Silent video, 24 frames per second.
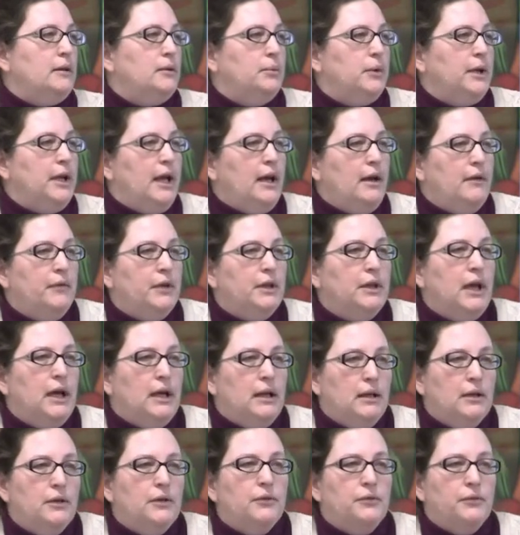that we have a
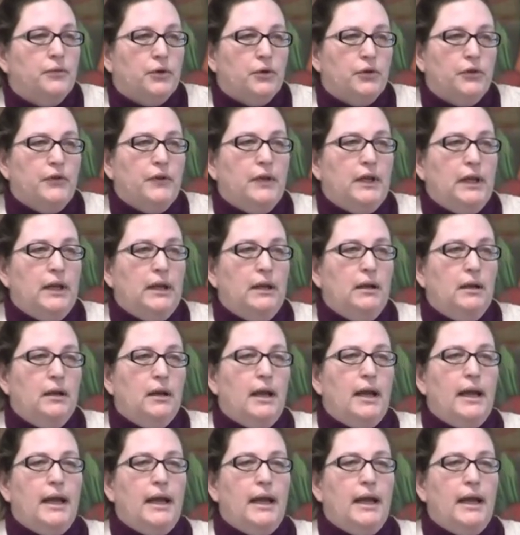lot of diversity,